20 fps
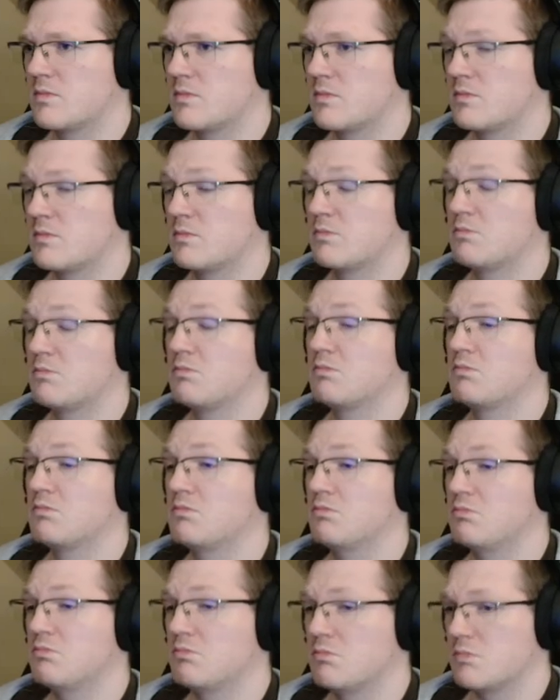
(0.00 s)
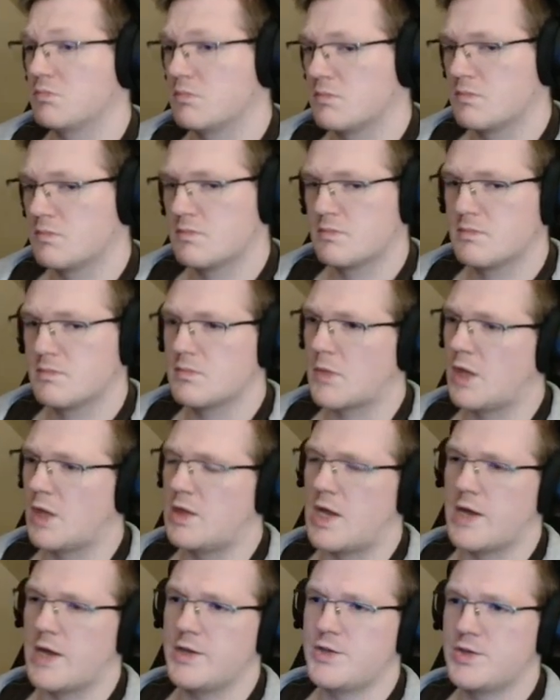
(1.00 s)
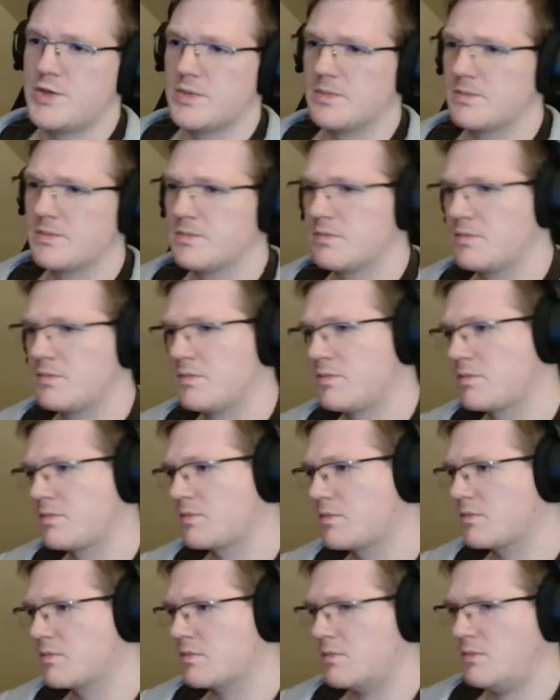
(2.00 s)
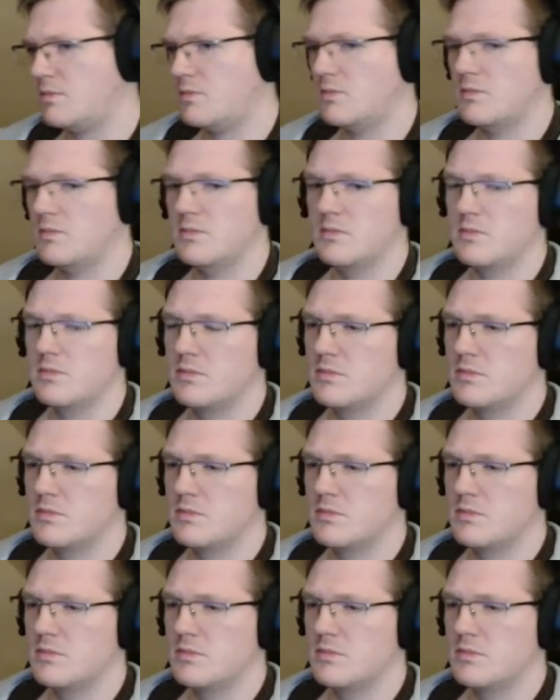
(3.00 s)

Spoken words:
(not speaking)